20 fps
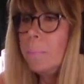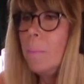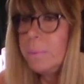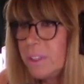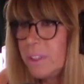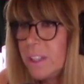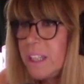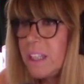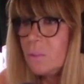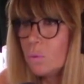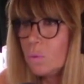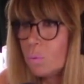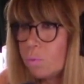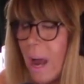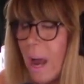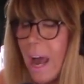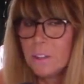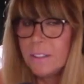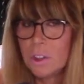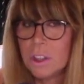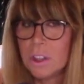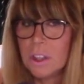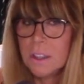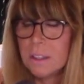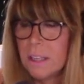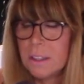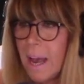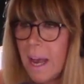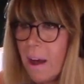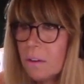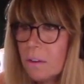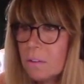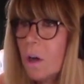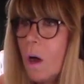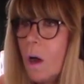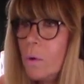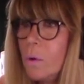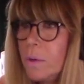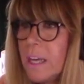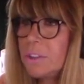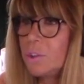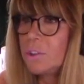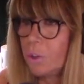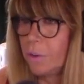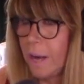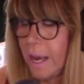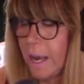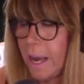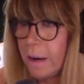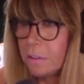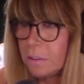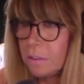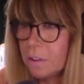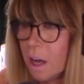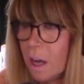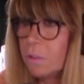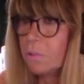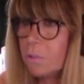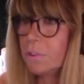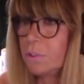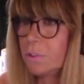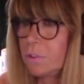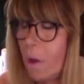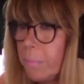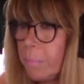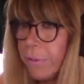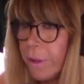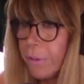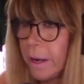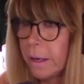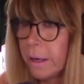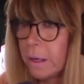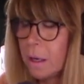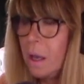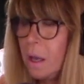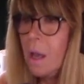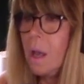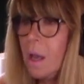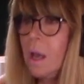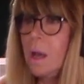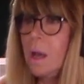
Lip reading: Please ratchet it down. Go get your hair done or something.